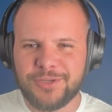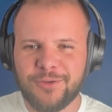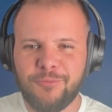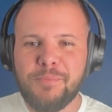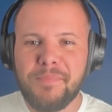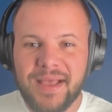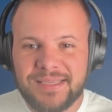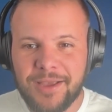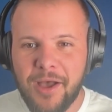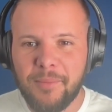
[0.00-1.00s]
So if we
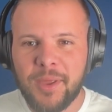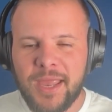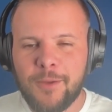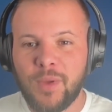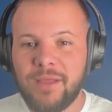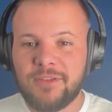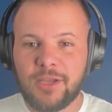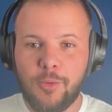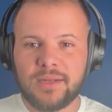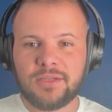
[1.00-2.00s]
mess up, we have to
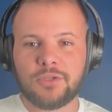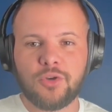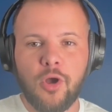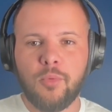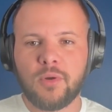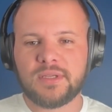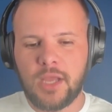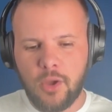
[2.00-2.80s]
go back to the drawing board and say,